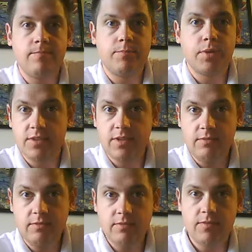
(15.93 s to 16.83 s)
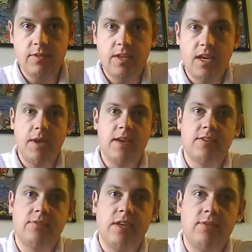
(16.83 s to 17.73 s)
person that
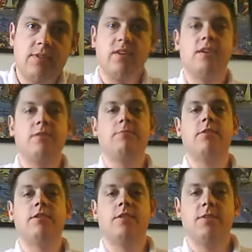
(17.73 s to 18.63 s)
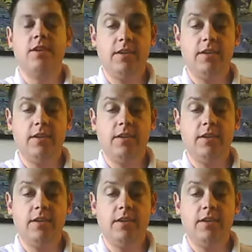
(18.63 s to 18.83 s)
passed away was very important to me,